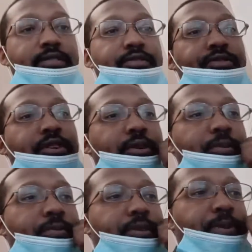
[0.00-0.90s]

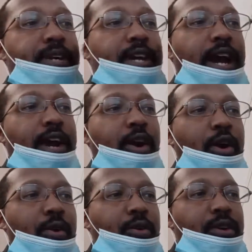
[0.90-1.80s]
from the
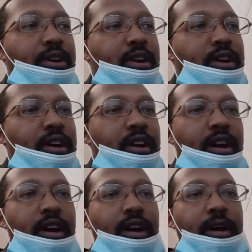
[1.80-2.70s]
PIO.
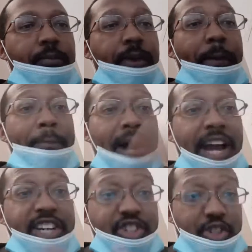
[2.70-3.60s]
And
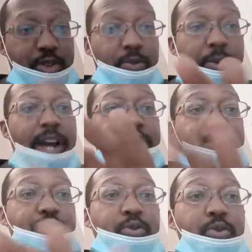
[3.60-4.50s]
mind
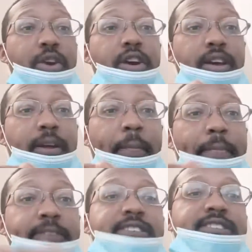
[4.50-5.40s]
you,
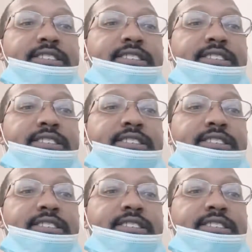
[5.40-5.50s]
this is